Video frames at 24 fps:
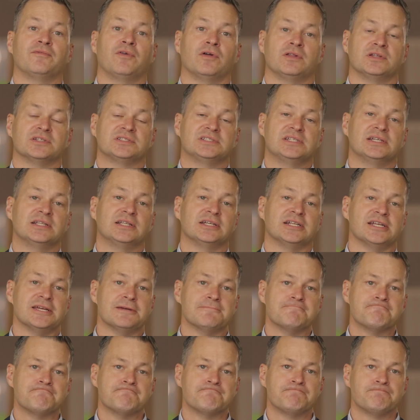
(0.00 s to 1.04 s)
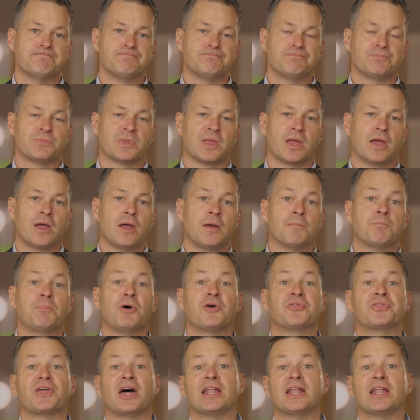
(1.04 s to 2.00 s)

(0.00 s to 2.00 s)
volatility. Both